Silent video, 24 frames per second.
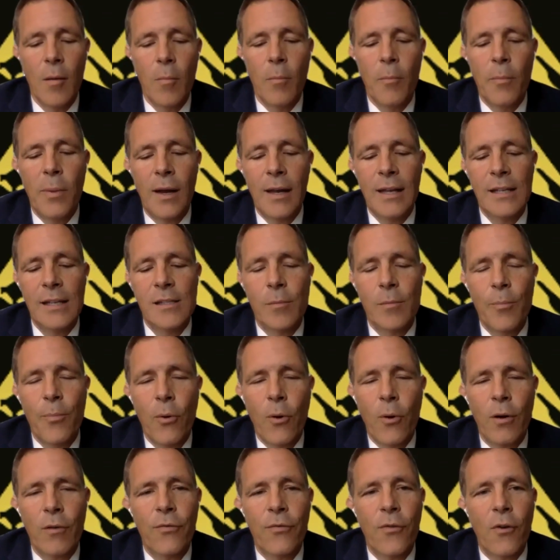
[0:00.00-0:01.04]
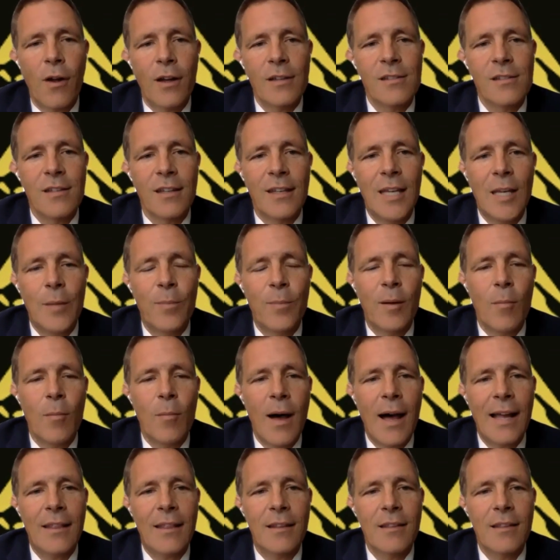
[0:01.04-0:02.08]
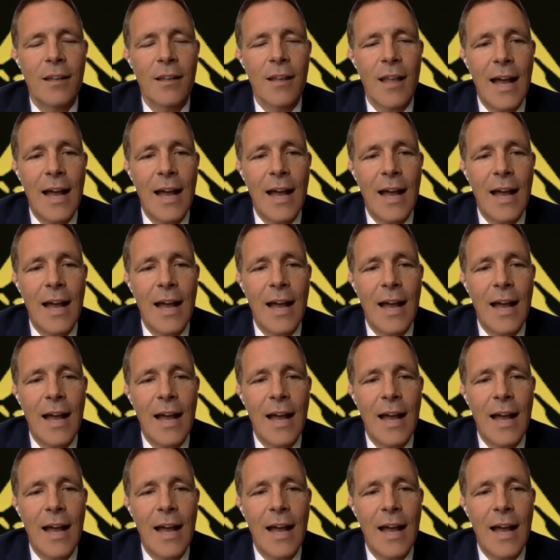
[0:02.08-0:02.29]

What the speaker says: But it's important for us to keep in mind that the